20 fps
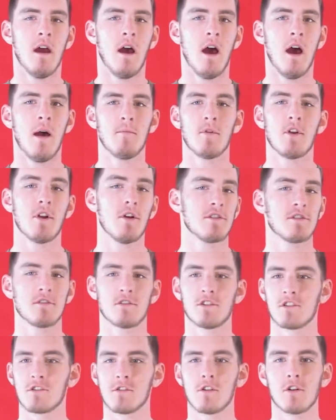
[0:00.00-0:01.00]
But also
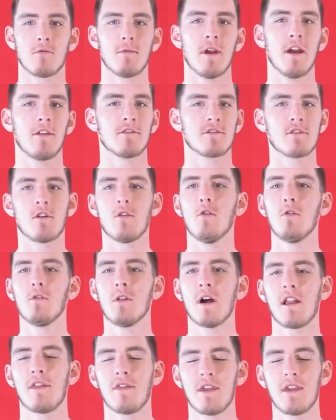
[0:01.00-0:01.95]
just look around. There's a whole lot